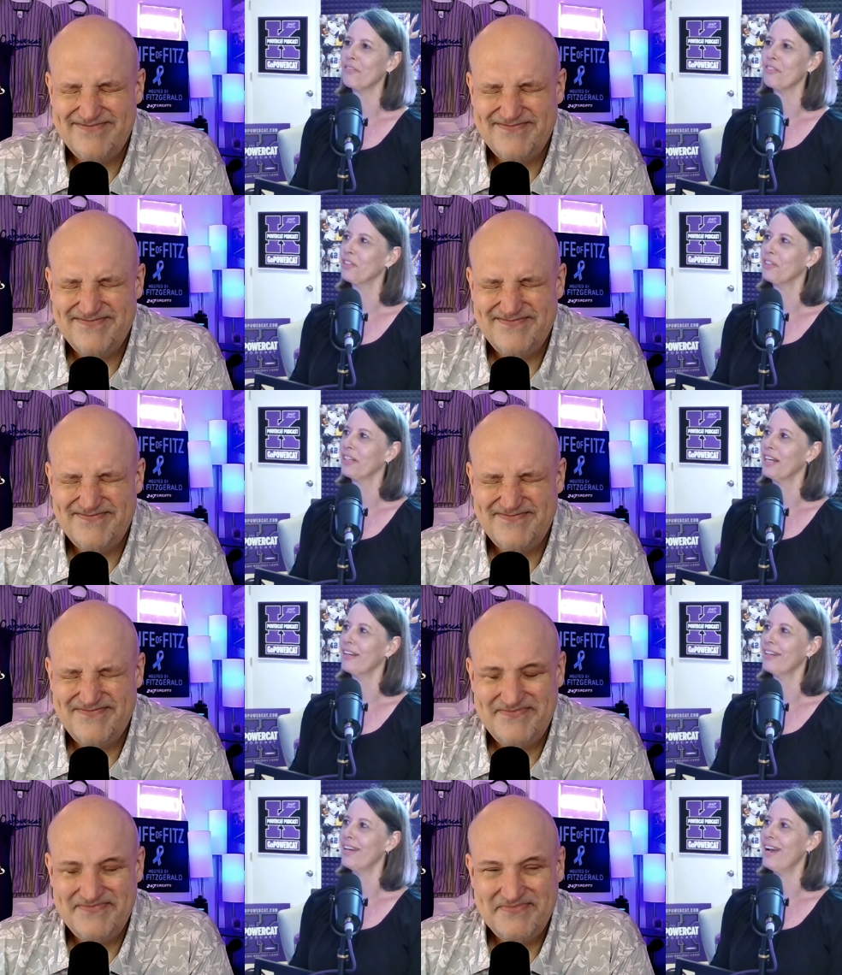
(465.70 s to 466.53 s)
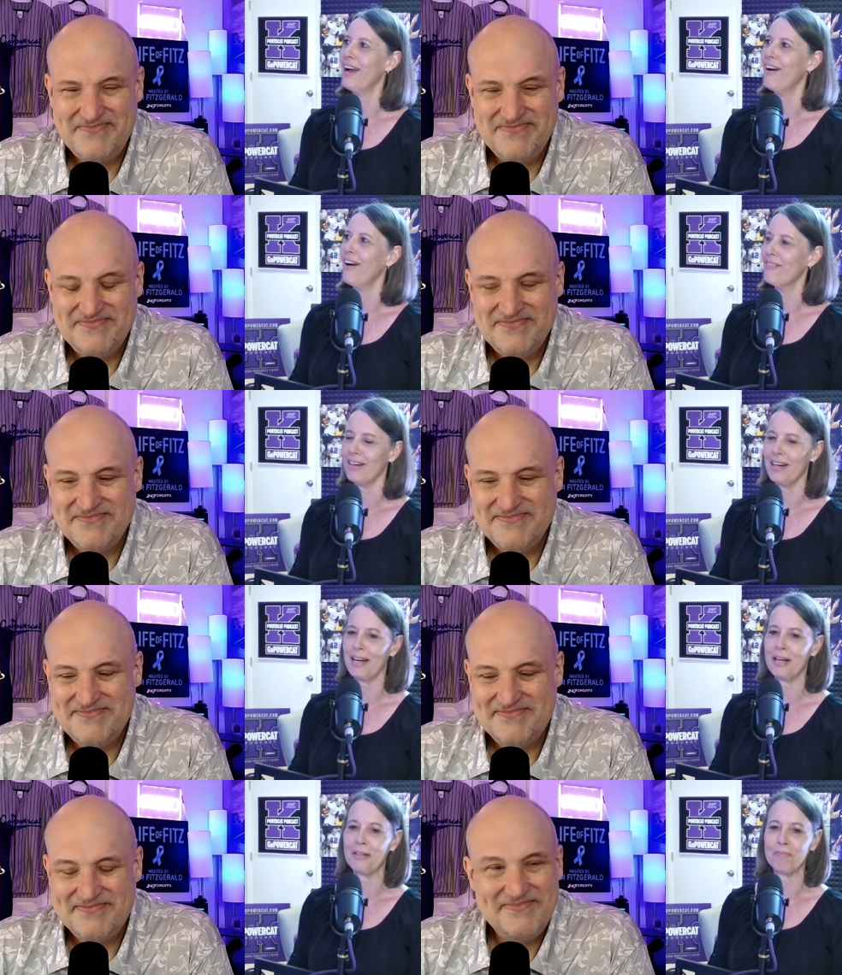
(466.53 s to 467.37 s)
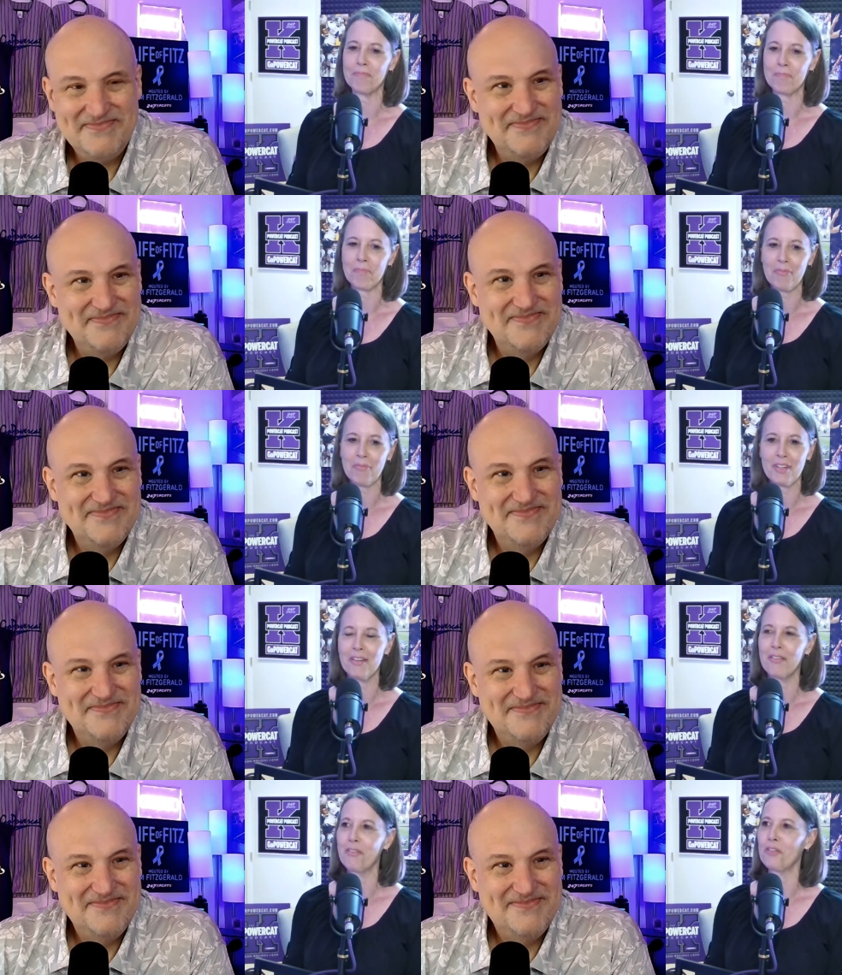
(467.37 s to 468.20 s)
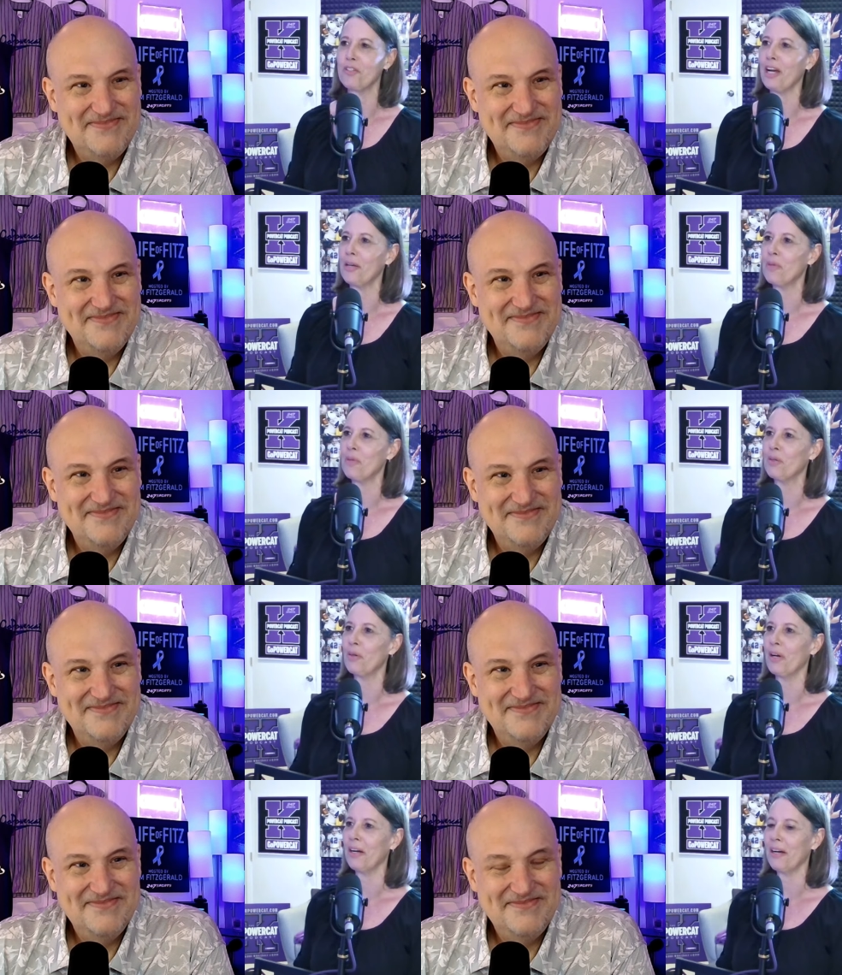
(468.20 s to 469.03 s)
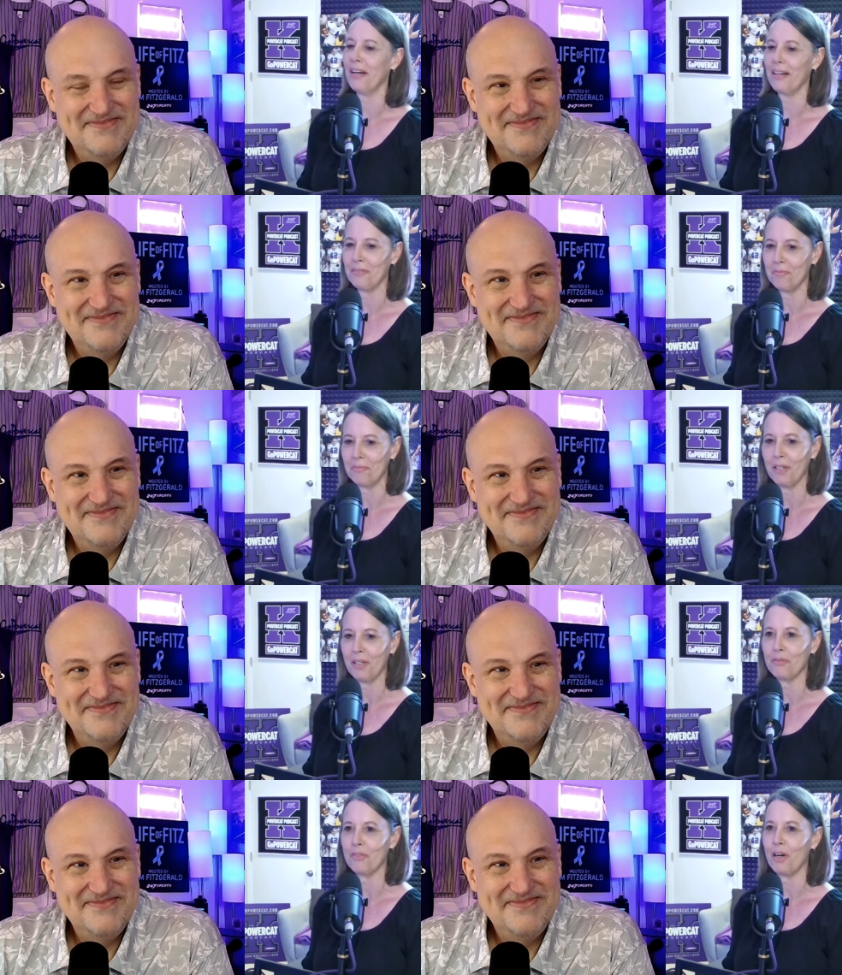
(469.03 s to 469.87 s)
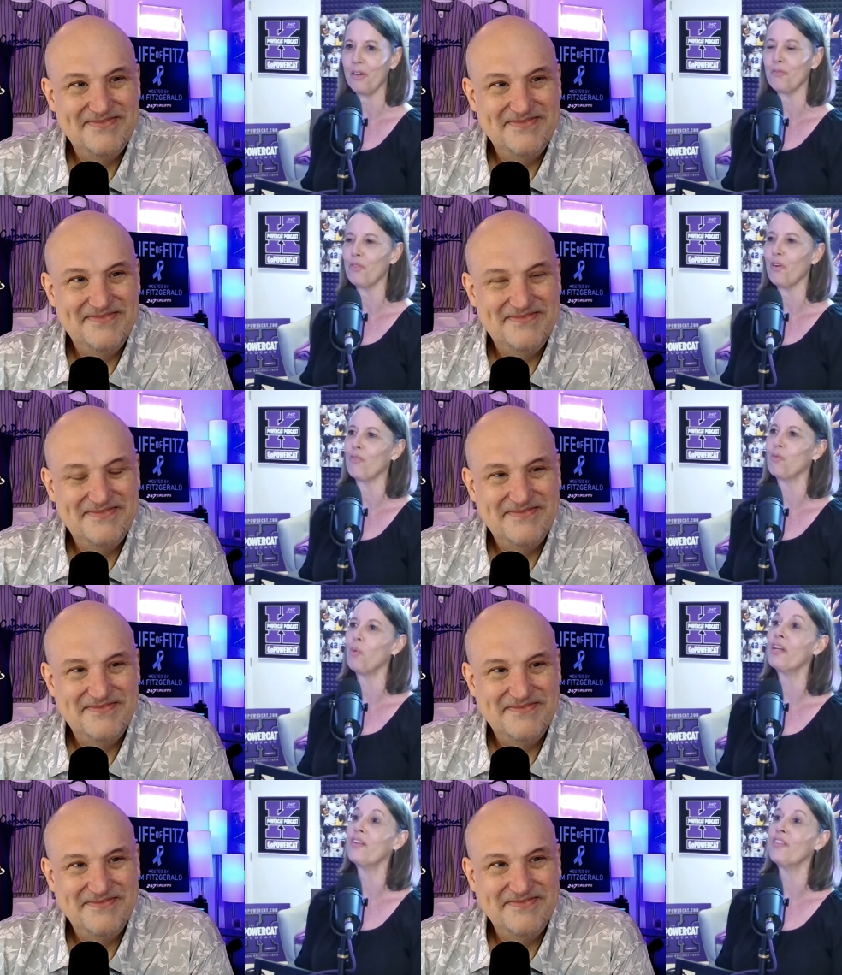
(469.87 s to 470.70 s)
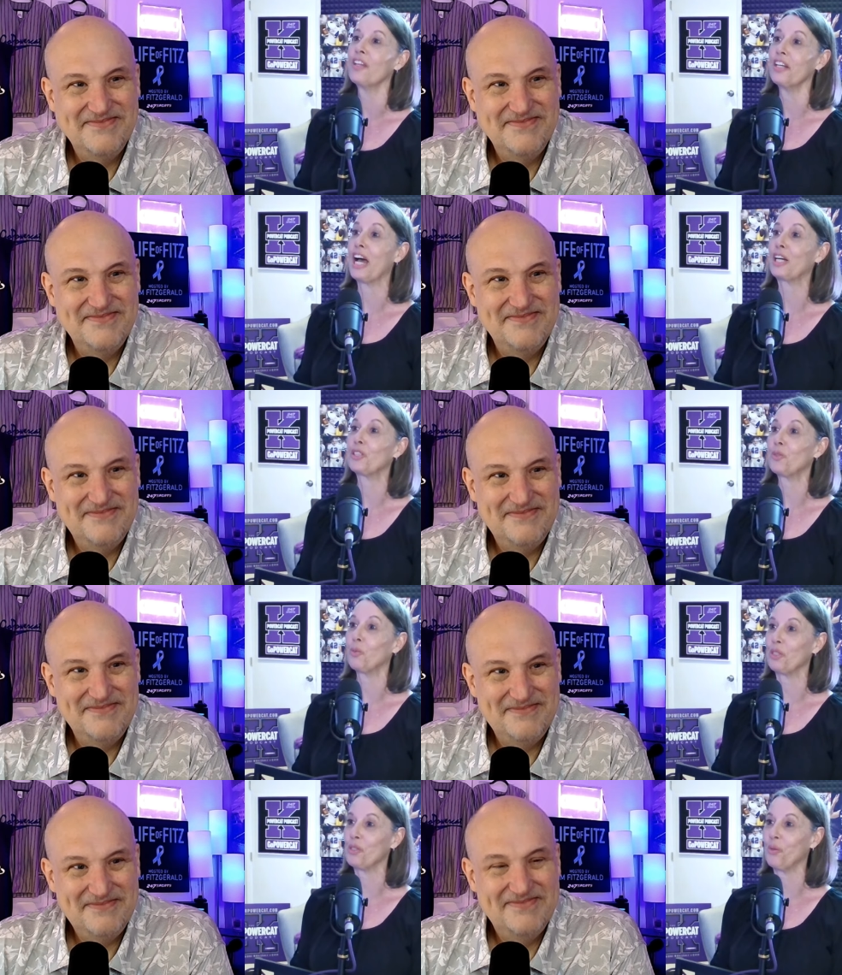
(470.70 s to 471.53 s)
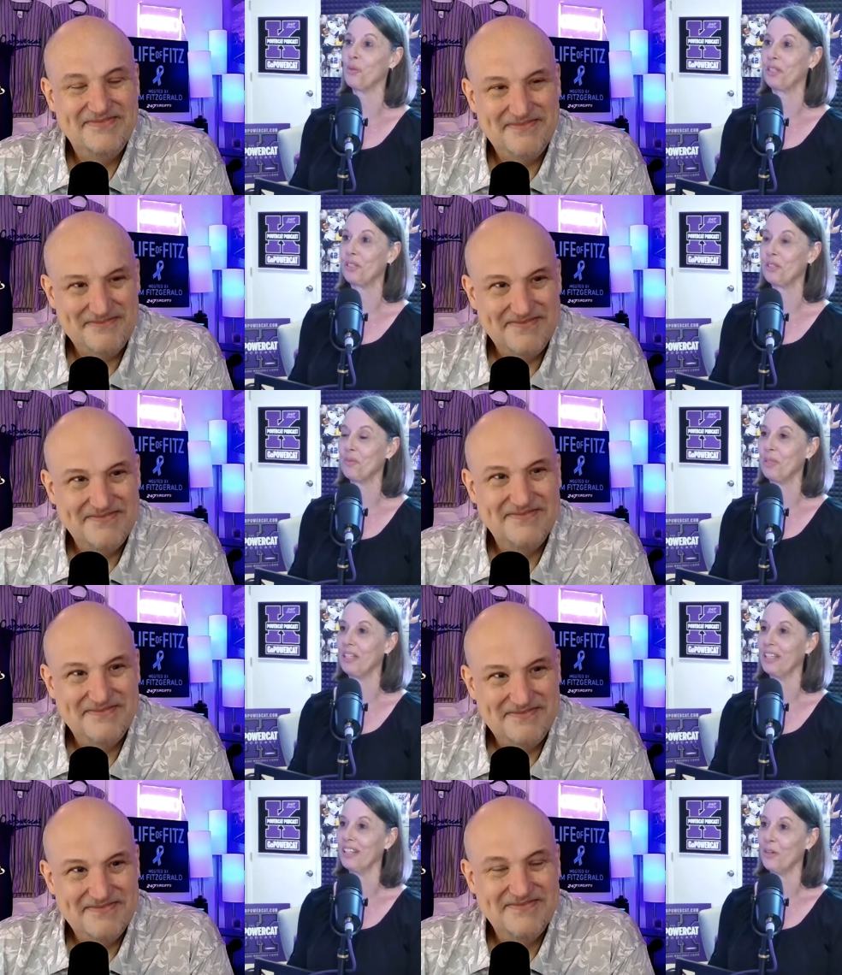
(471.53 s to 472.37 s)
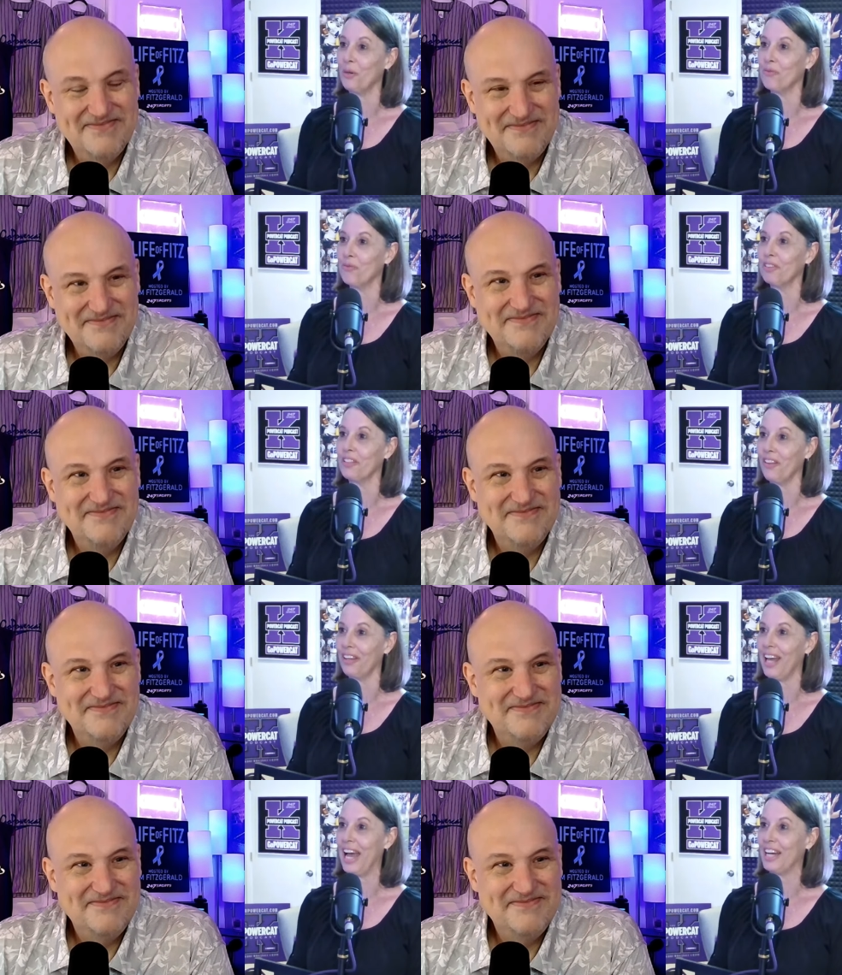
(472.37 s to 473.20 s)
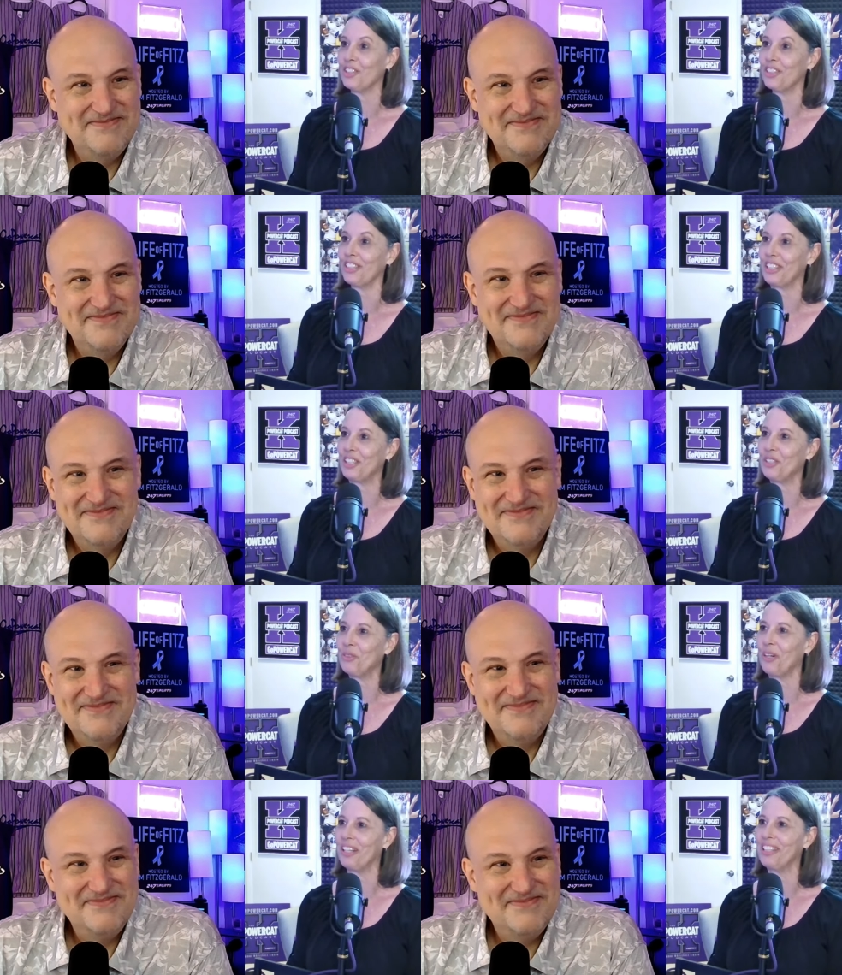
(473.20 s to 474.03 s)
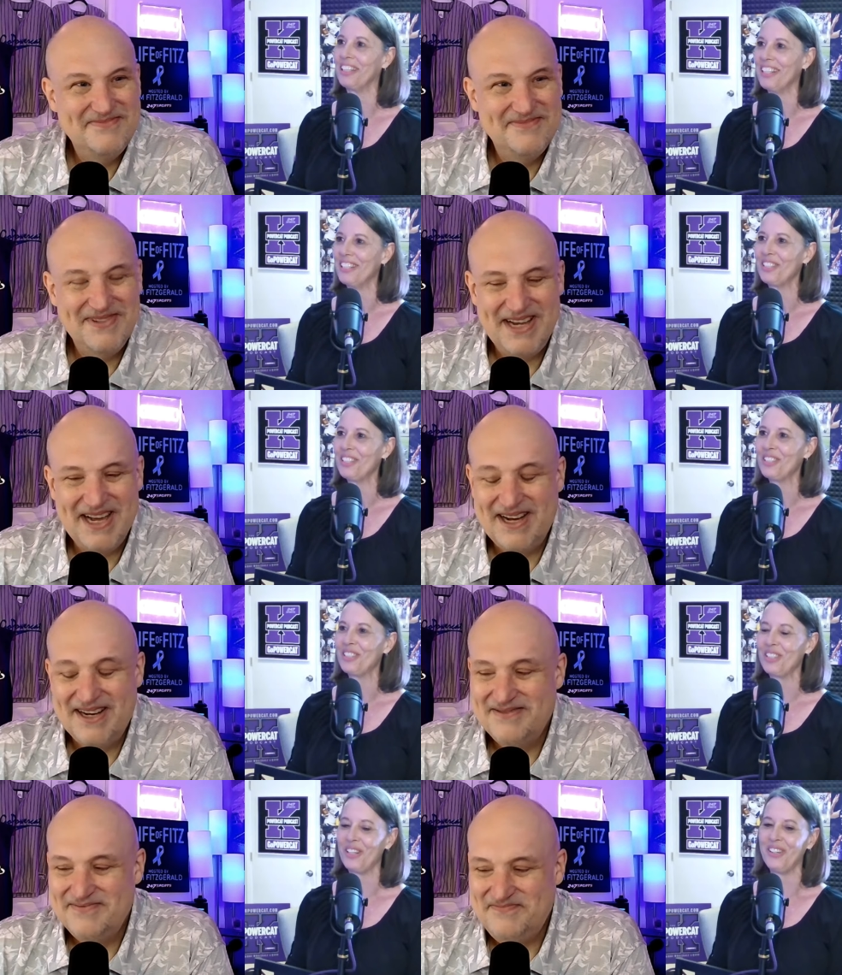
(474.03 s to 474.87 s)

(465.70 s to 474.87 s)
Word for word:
Speaker 1: of figuring out now um, the timing. Uh, of, of of when the next one's going to be and hopefully the last on each one yeah so